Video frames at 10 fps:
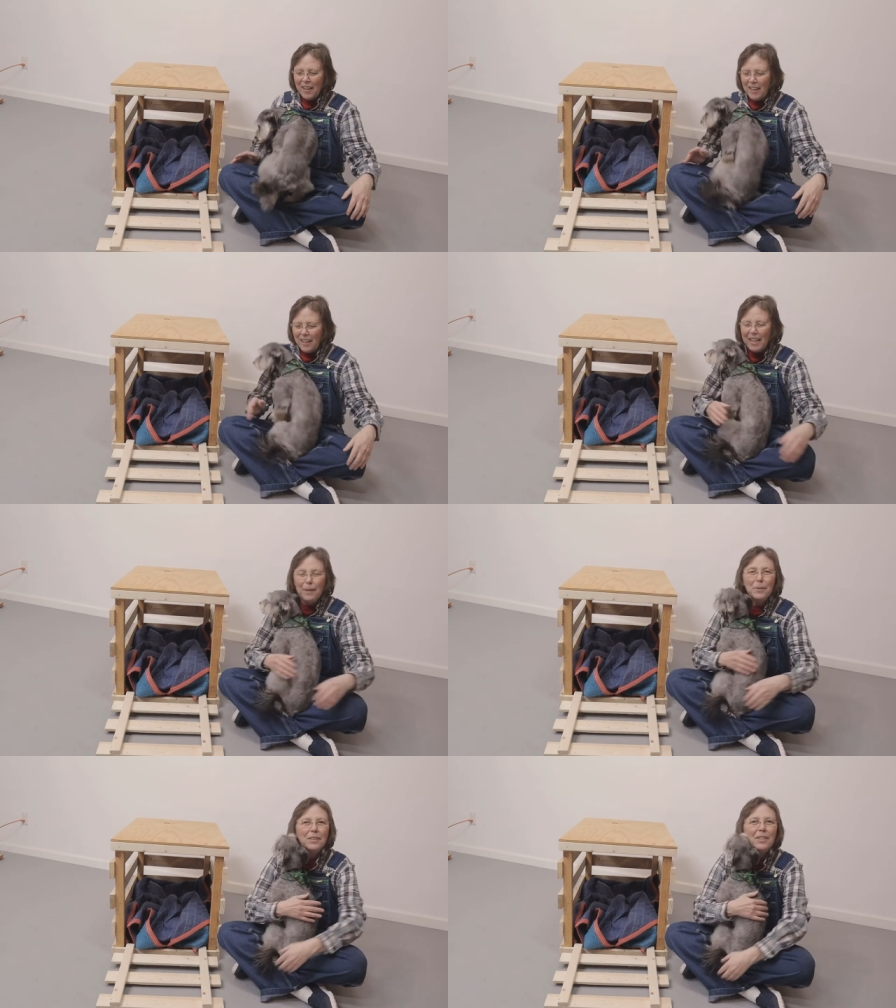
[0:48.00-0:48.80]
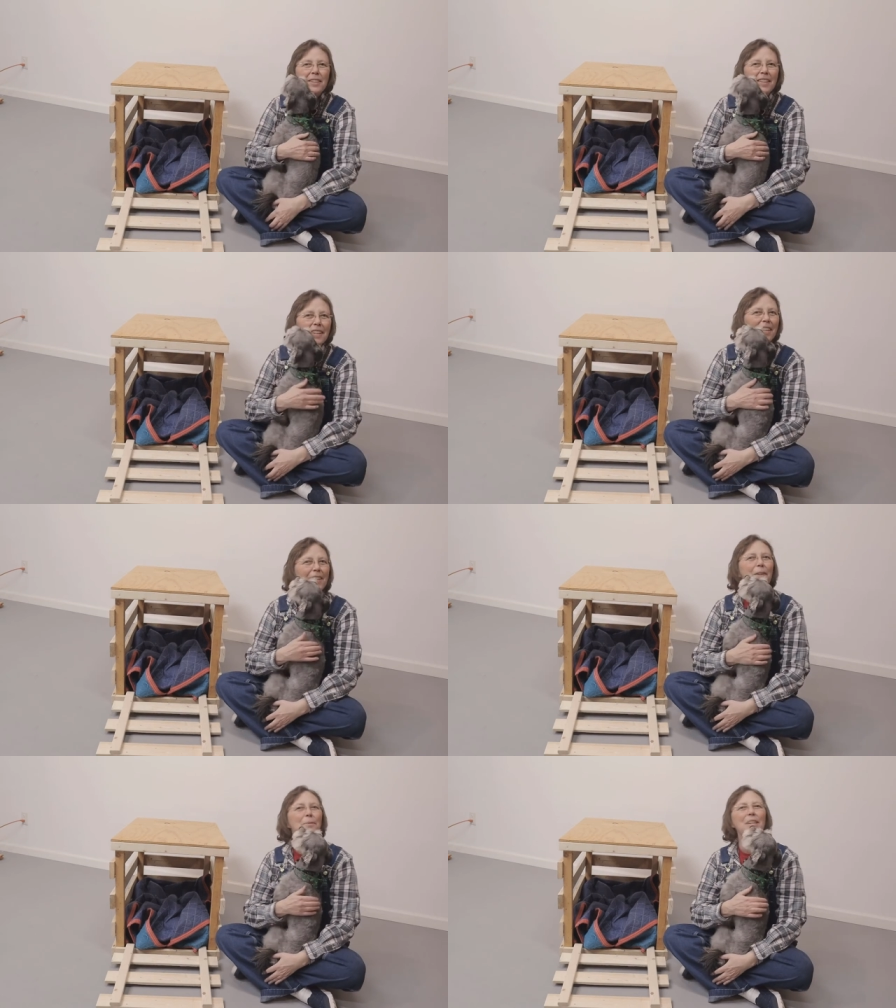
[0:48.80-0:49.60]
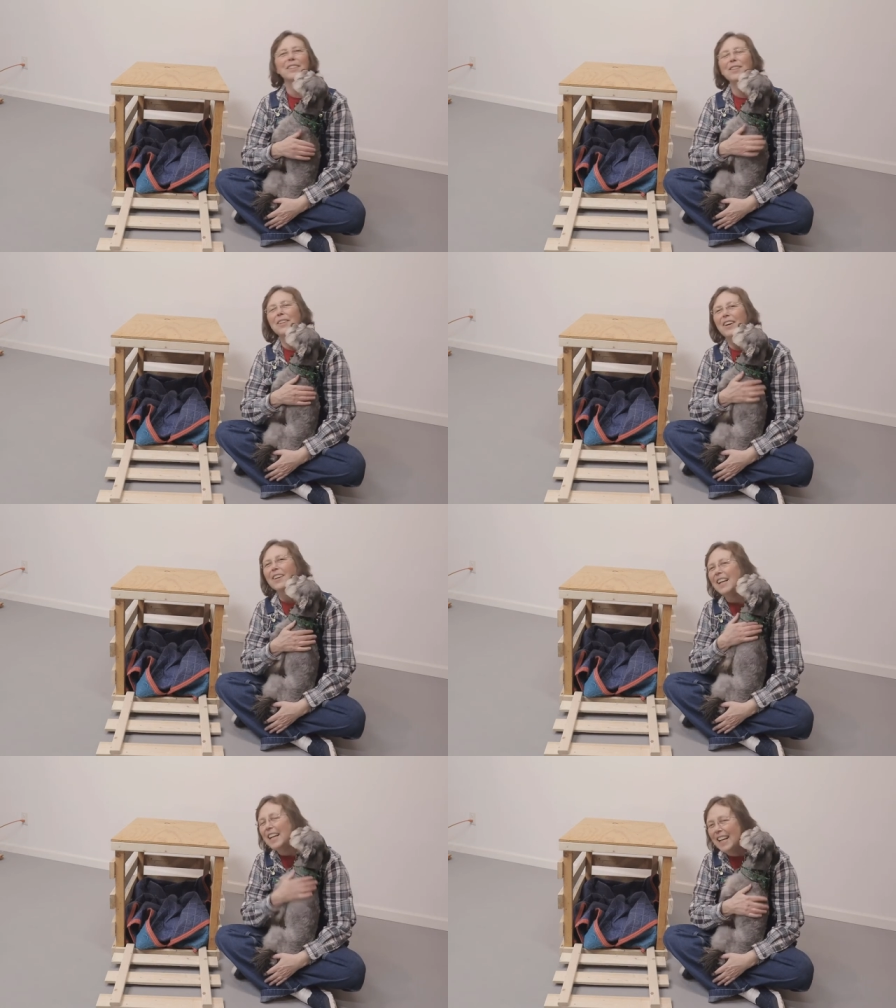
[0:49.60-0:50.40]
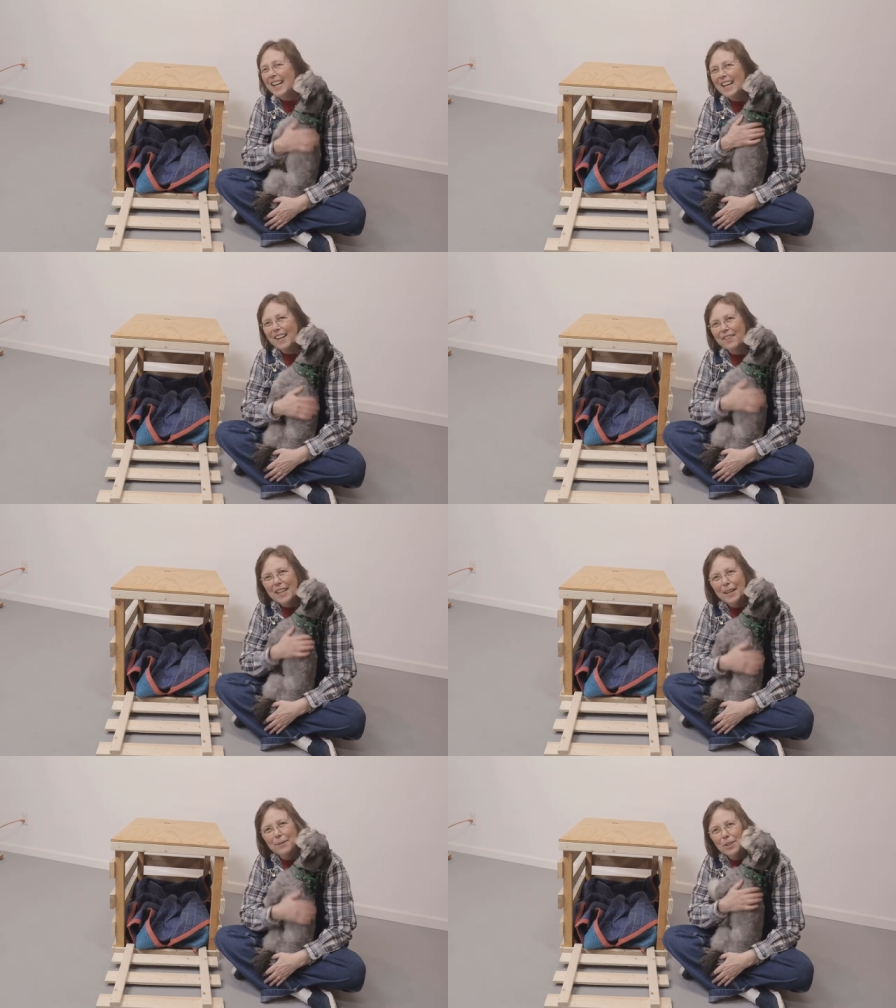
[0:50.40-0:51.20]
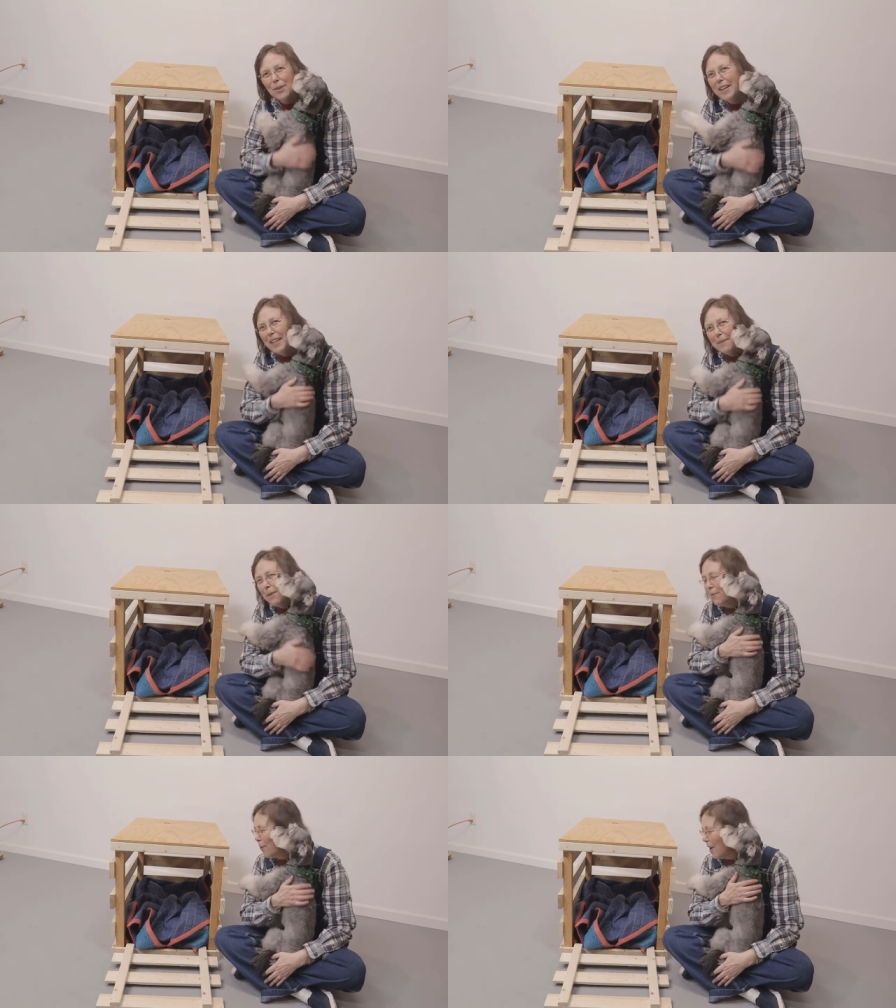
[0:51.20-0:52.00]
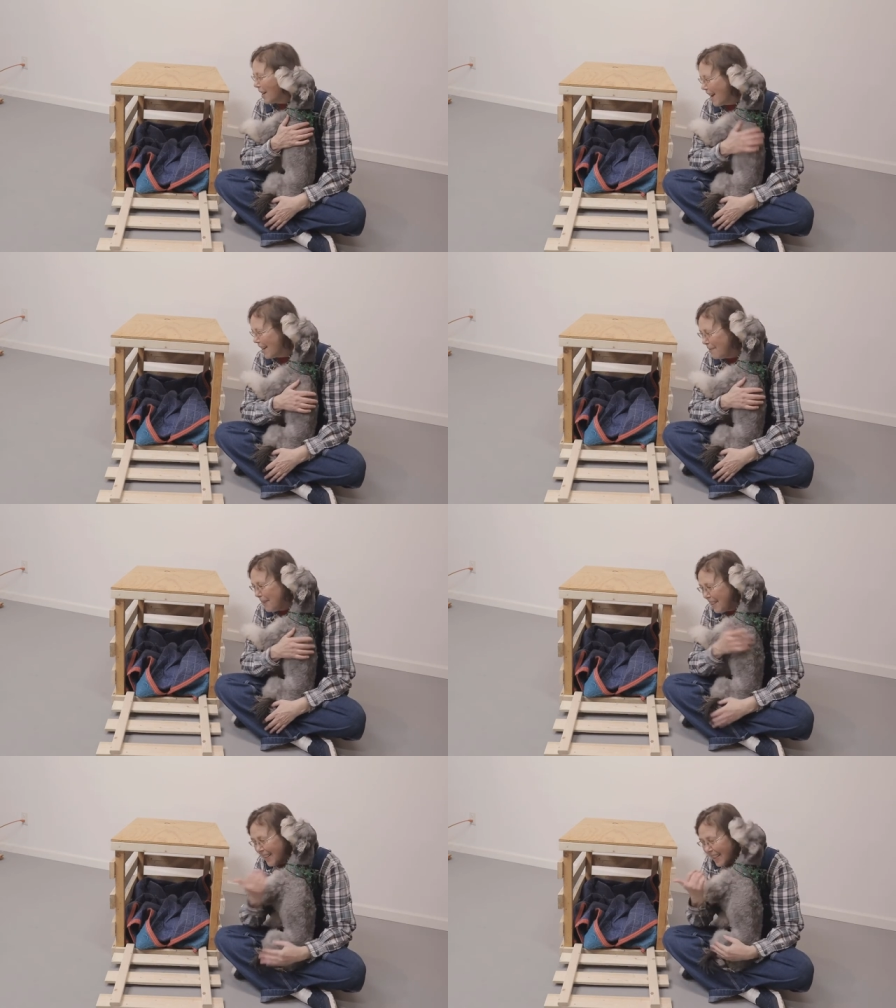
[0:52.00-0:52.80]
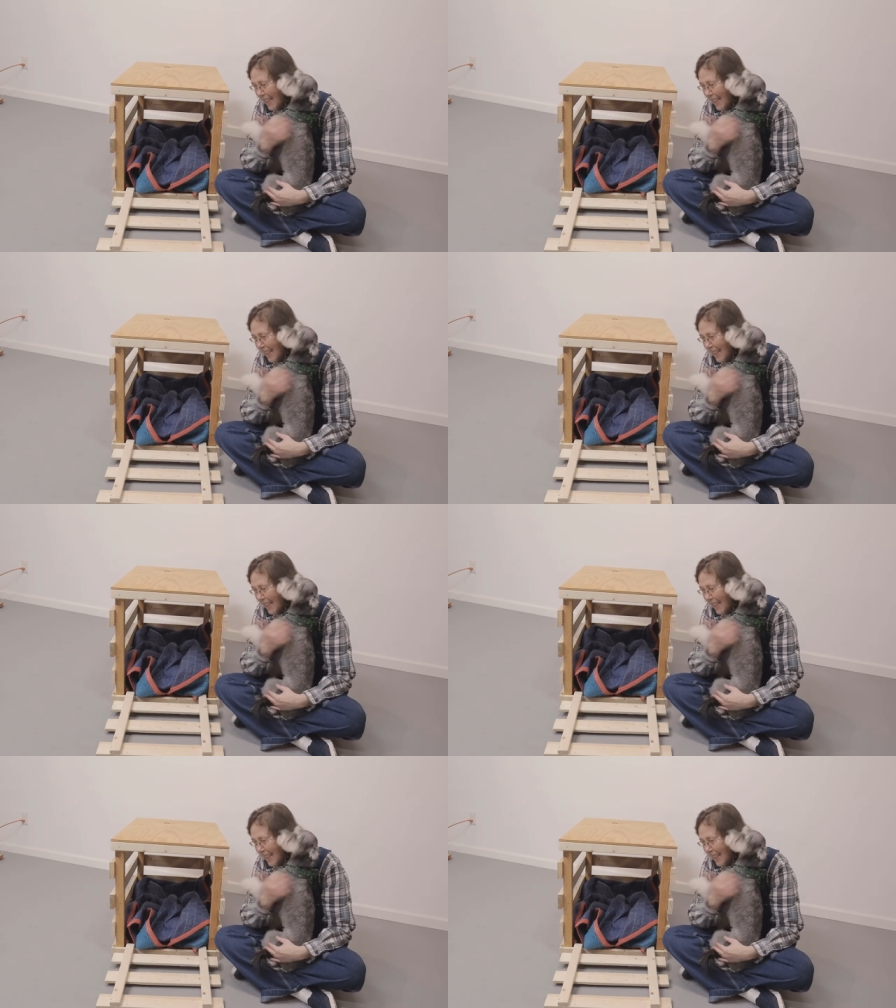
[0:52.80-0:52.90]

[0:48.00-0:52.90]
Uh, he was uh, a rescue dog, and I think he was crated before I got him, and